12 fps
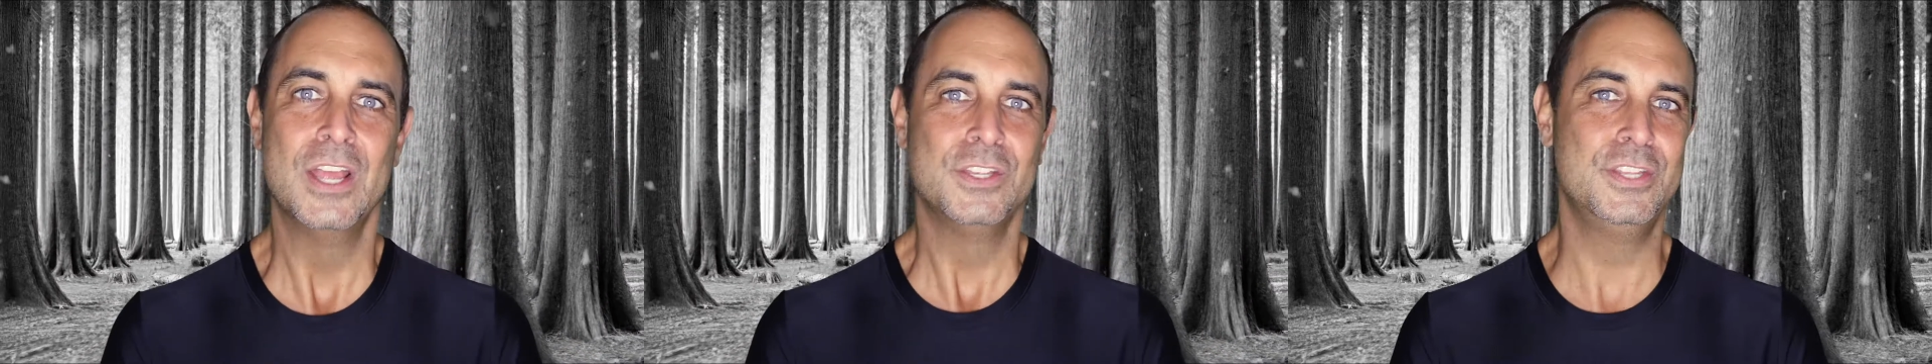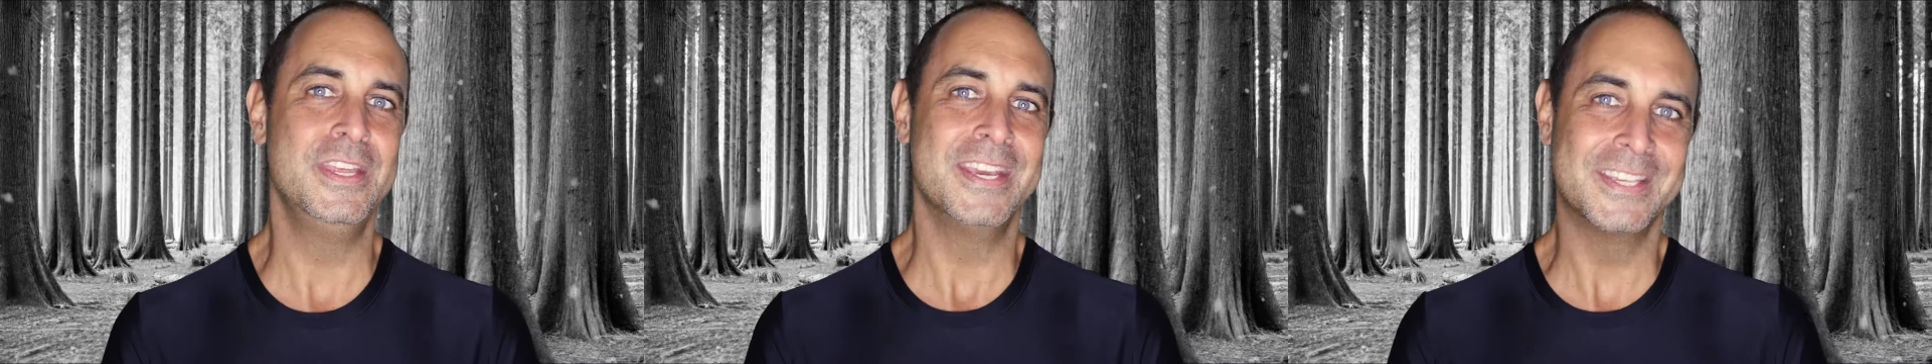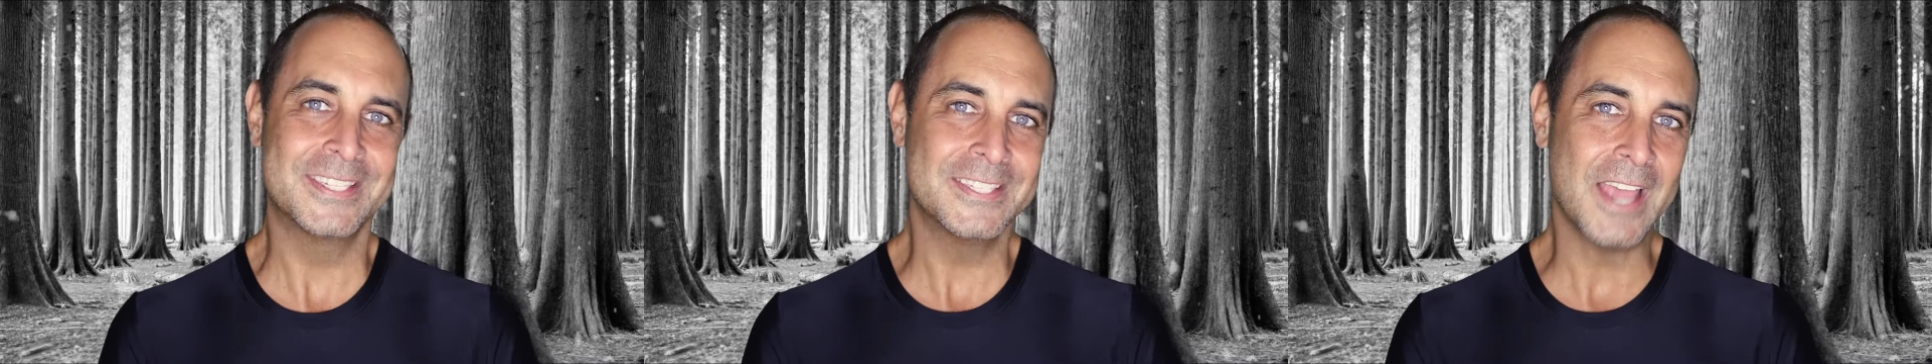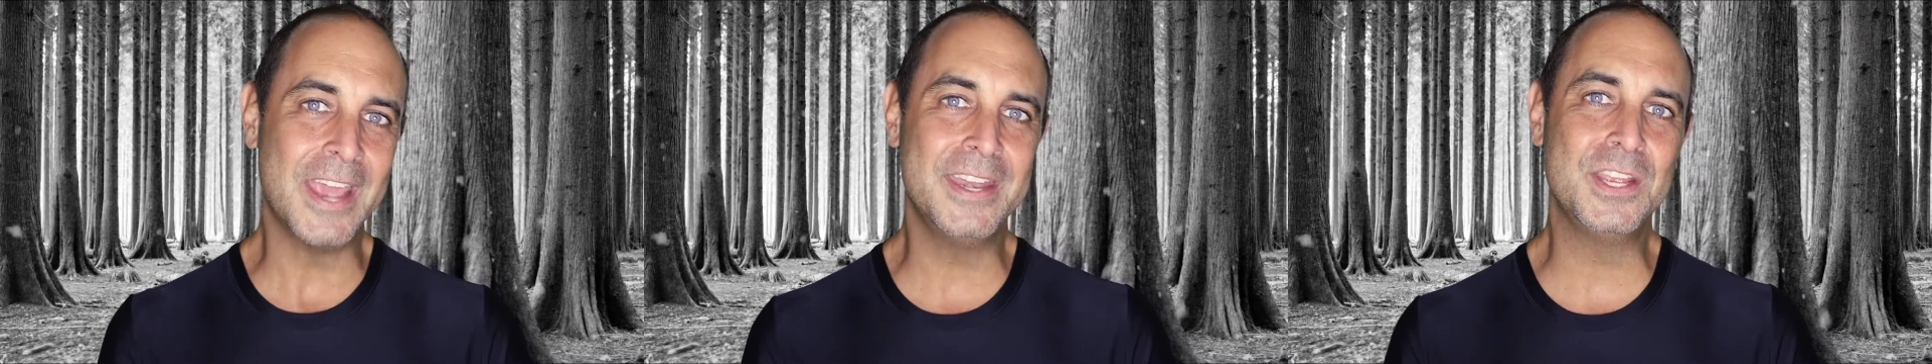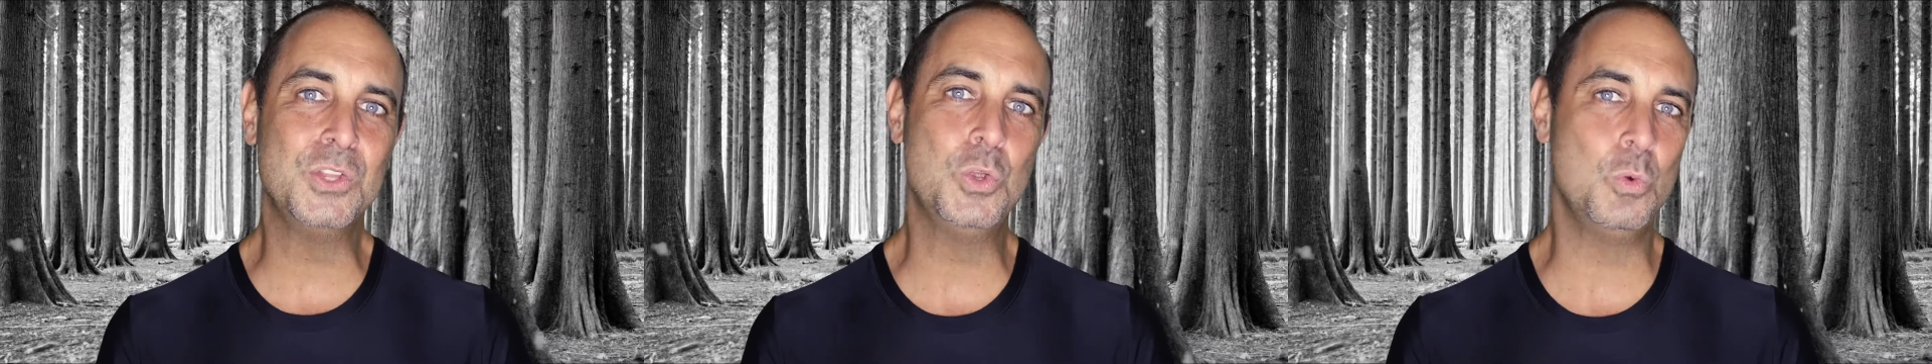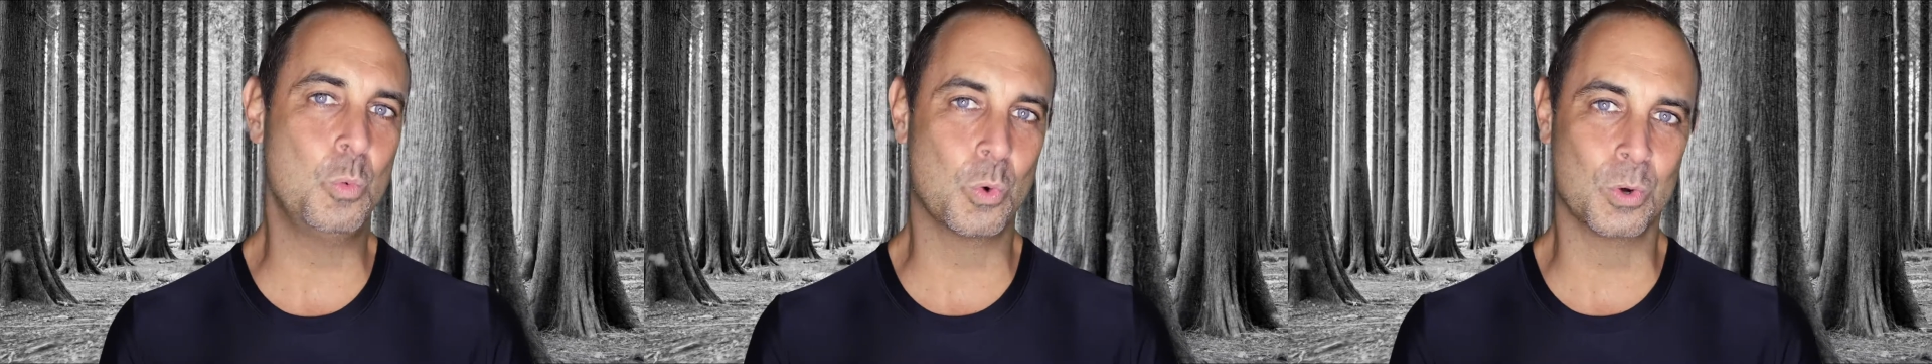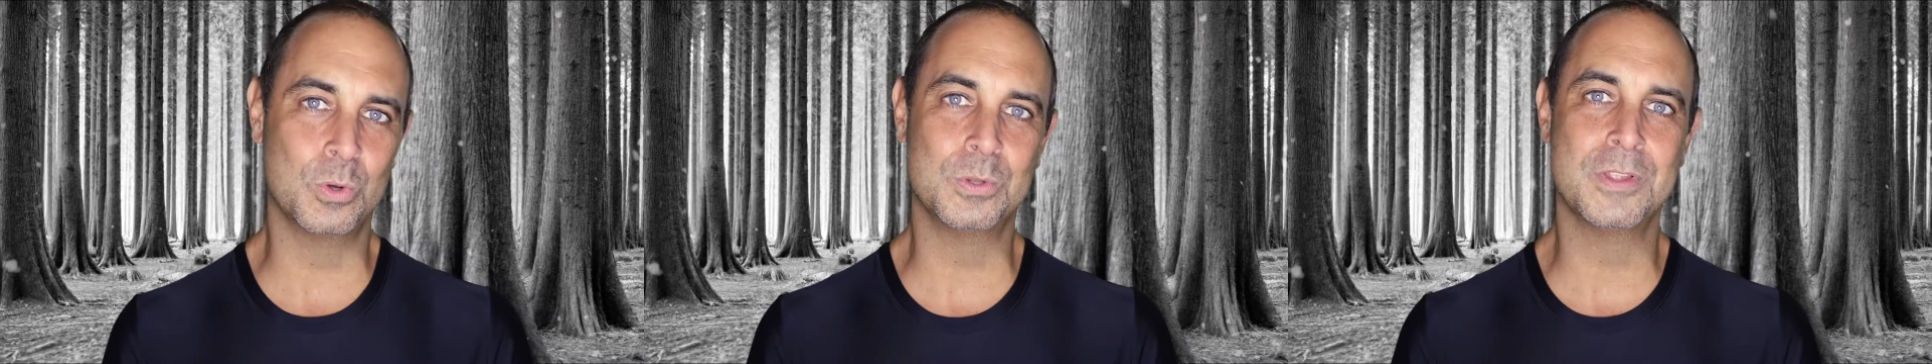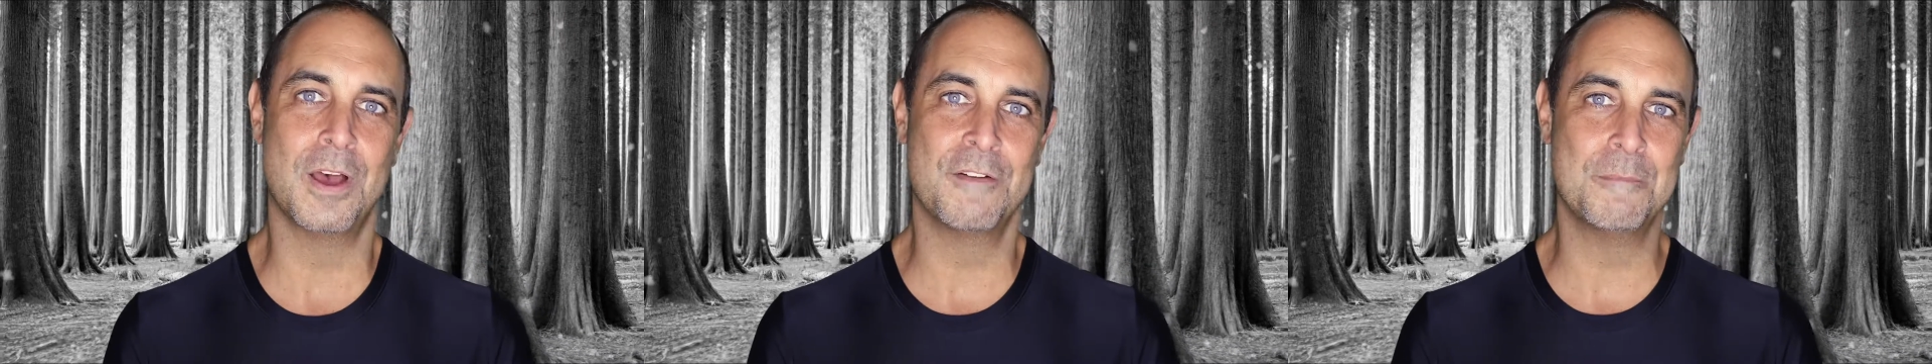to the exciting new
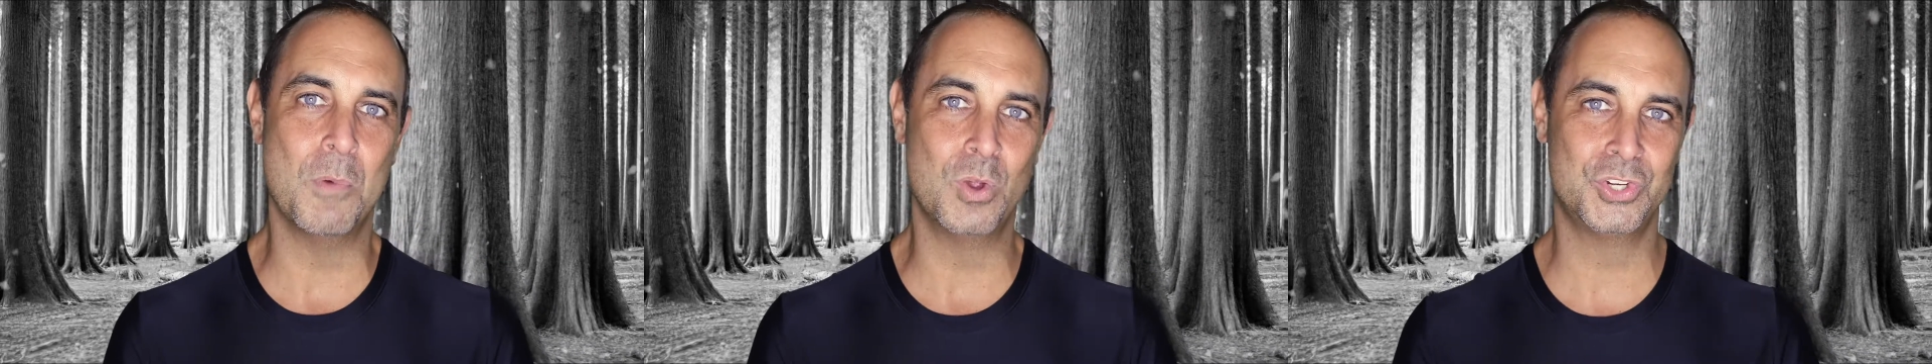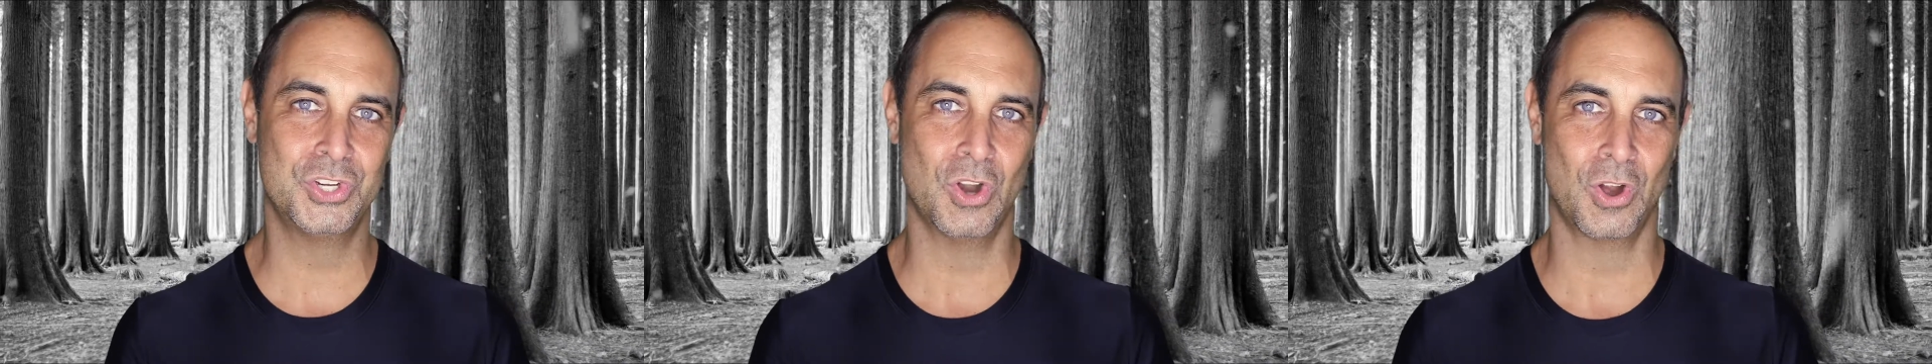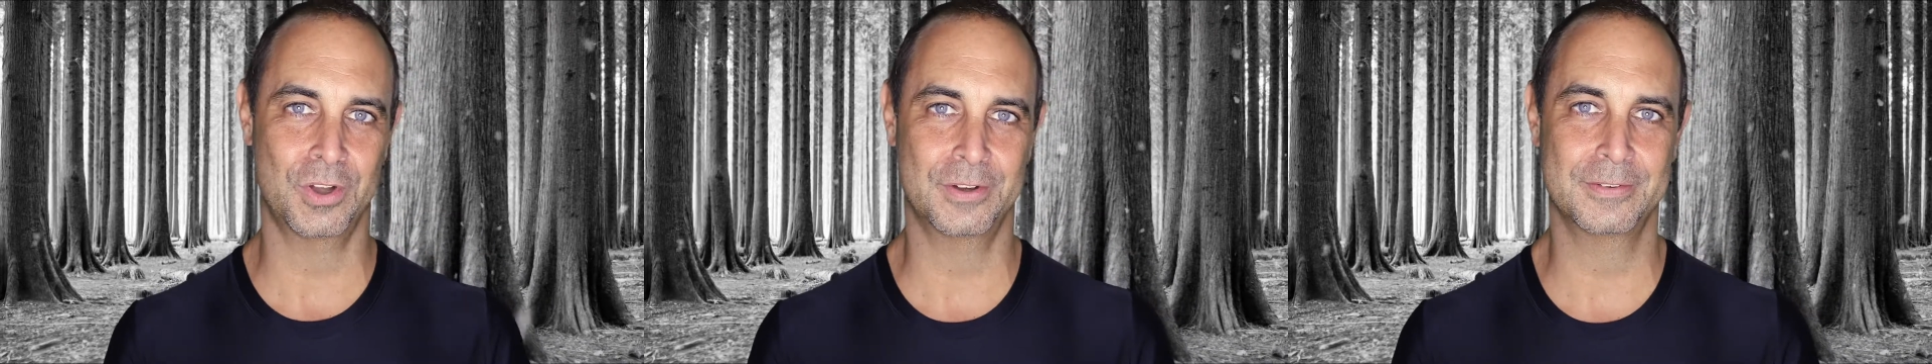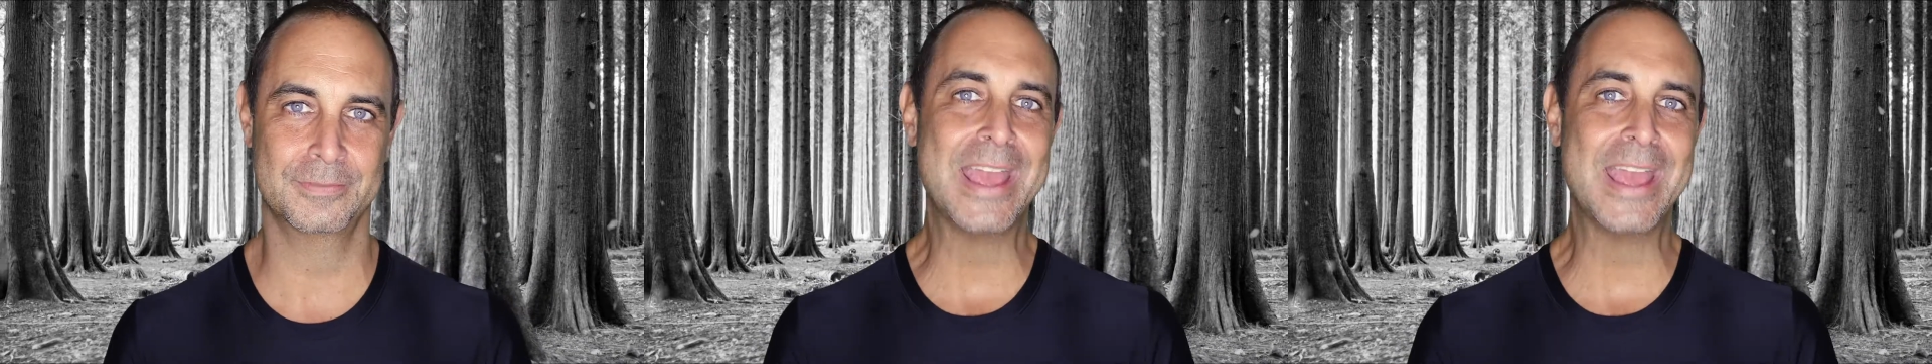world of motion art,